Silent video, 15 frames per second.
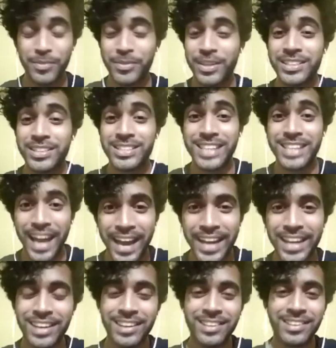their
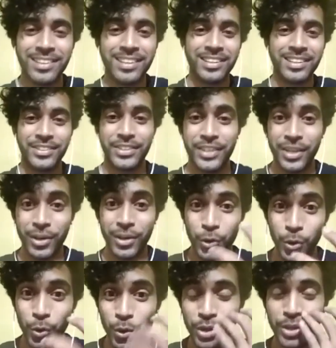style, their
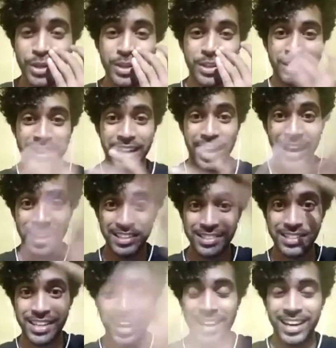look, their
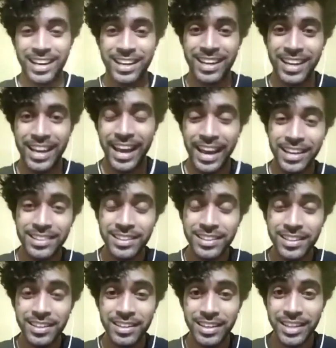hairstyle, and
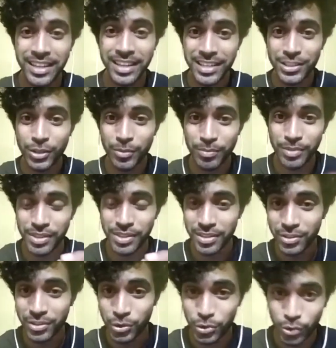the lyrics of their
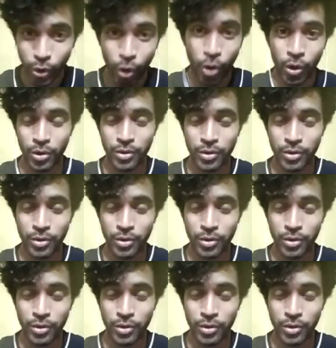song.